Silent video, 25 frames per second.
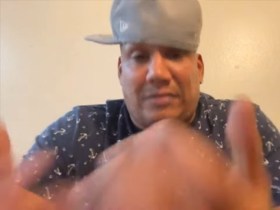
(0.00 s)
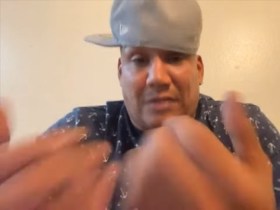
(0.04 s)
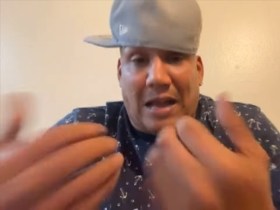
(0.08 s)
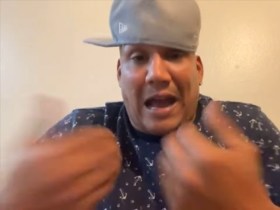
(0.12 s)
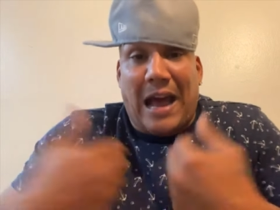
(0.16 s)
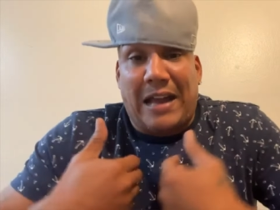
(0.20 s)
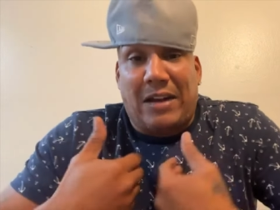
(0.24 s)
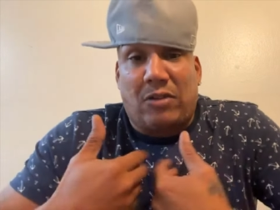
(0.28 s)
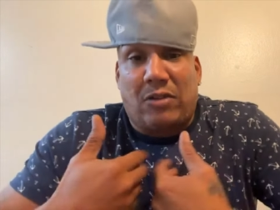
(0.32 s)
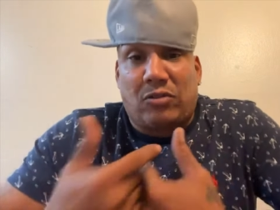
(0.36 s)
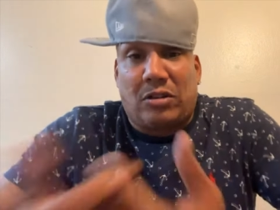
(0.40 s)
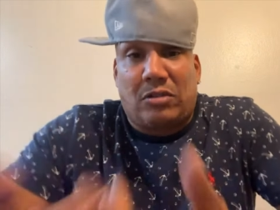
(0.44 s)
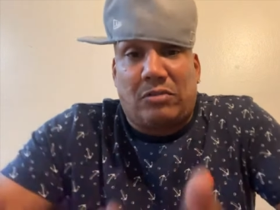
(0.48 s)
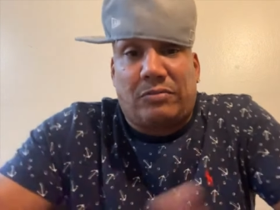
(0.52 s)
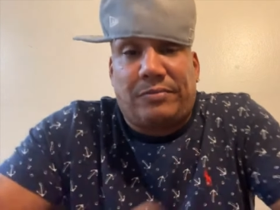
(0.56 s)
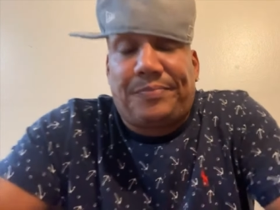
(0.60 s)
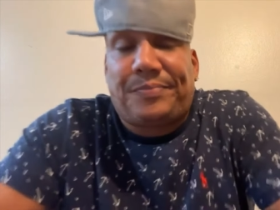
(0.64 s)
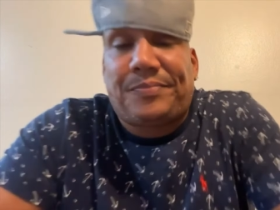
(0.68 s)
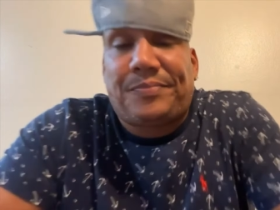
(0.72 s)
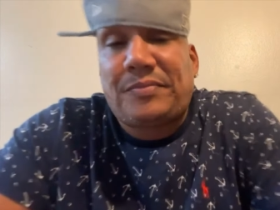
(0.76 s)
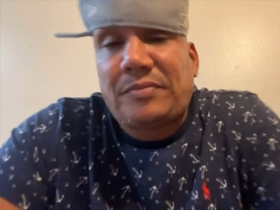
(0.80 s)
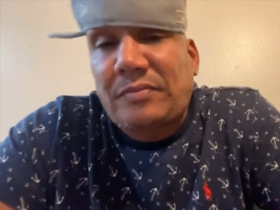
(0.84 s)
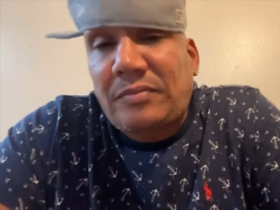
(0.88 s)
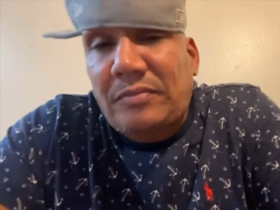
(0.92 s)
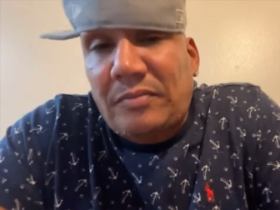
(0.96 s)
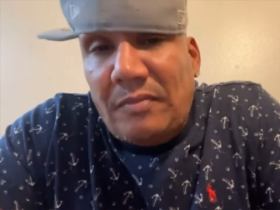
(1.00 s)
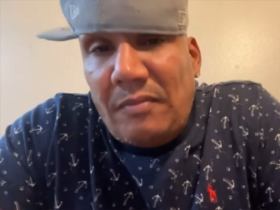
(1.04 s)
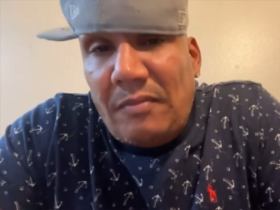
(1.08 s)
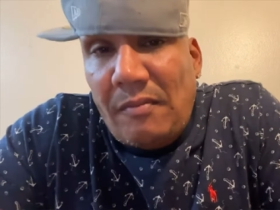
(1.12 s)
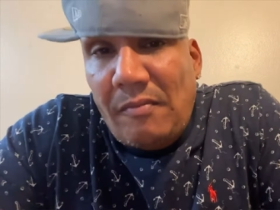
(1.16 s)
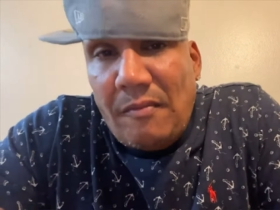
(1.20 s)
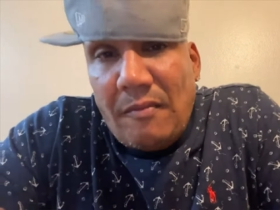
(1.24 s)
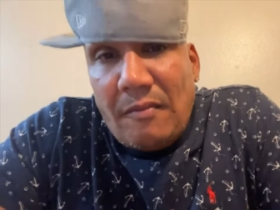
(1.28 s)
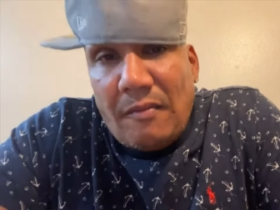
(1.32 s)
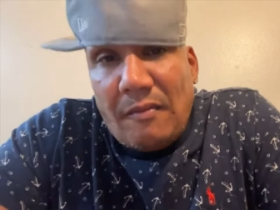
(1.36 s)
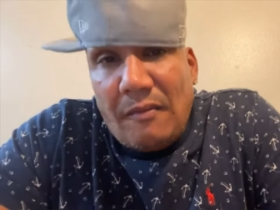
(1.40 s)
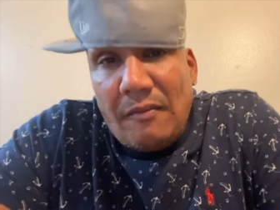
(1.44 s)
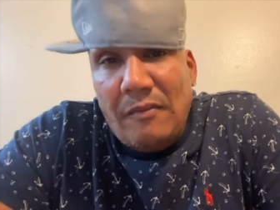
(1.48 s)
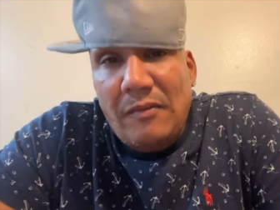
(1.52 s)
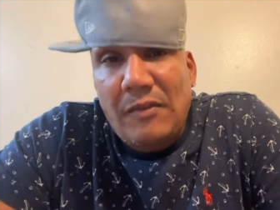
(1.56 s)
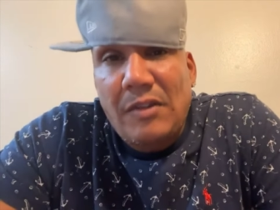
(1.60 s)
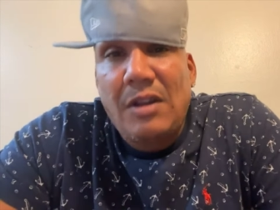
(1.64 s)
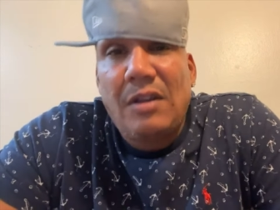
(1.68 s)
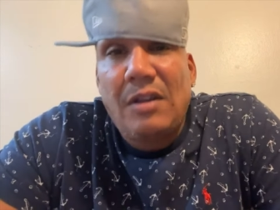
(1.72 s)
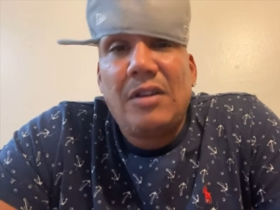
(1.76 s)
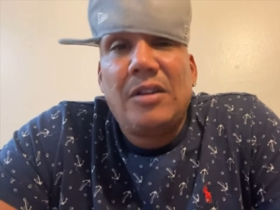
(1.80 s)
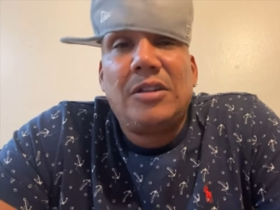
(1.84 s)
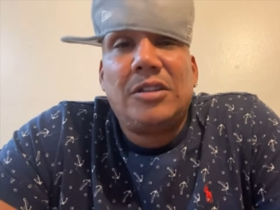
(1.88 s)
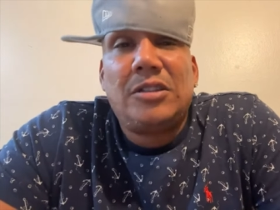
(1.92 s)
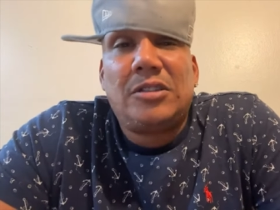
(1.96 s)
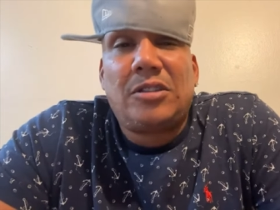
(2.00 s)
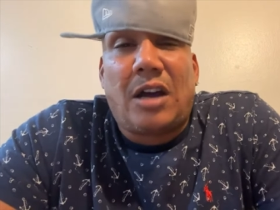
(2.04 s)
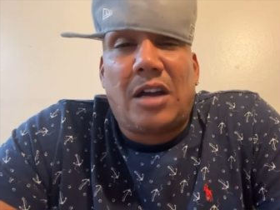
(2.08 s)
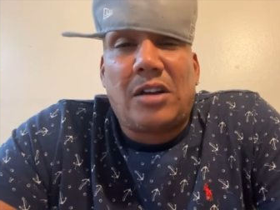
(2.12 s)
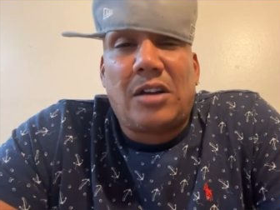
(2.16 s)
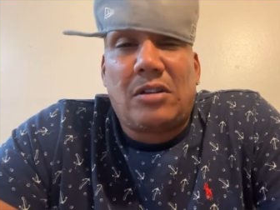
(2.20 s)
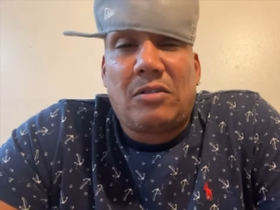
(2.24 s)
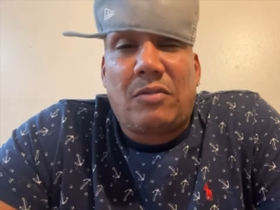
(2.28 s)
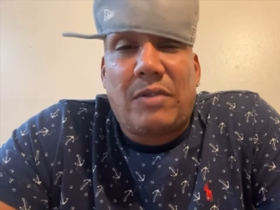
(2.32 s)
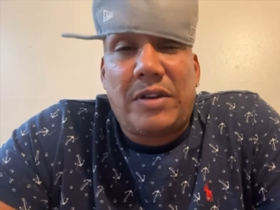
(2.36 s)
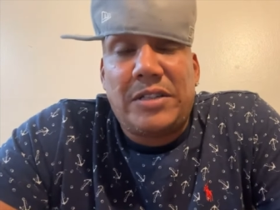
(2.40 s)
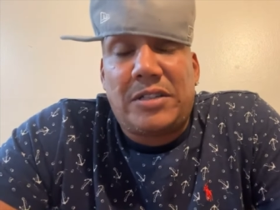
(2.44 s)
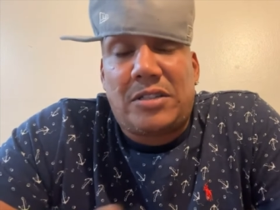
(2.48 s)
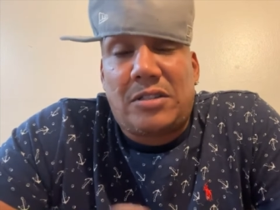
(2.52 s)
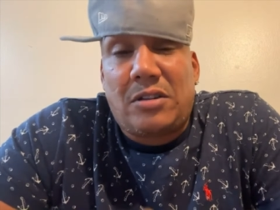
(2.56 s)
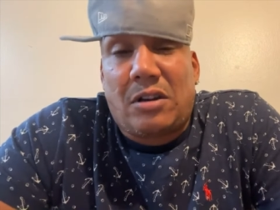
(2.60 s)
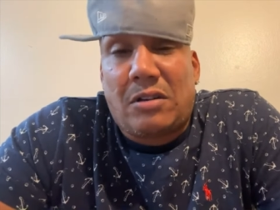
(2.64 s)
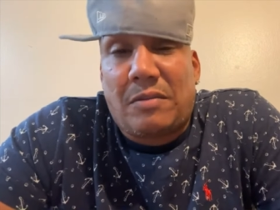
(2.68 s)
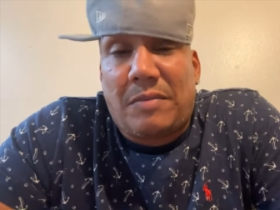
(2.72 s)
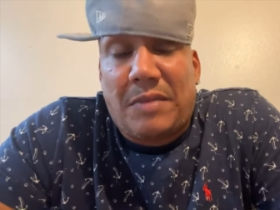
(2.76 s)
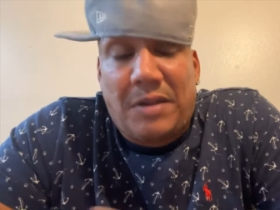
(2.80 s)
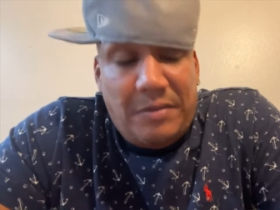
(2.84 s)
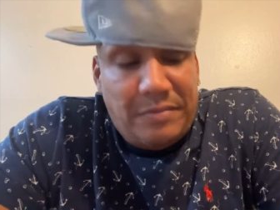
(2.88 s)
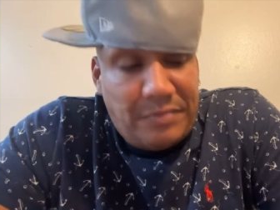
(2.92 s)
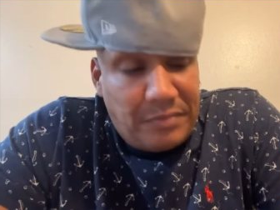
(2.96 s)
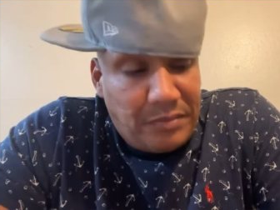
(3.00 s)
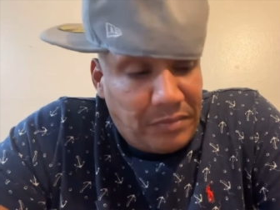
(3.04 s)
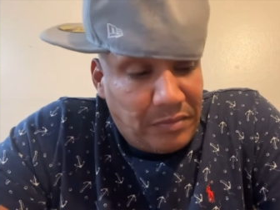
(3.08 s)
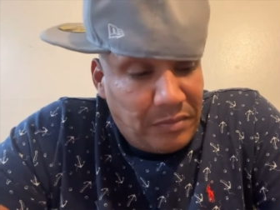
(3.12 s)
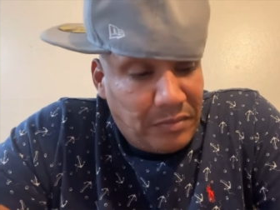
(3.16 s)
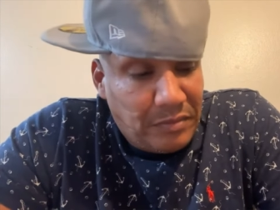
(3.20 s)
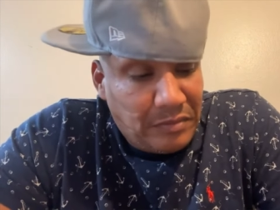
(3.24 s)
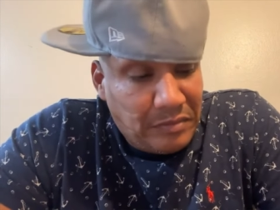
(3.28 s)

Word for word: Oh, I don't know. So I don't know why you. Then he brings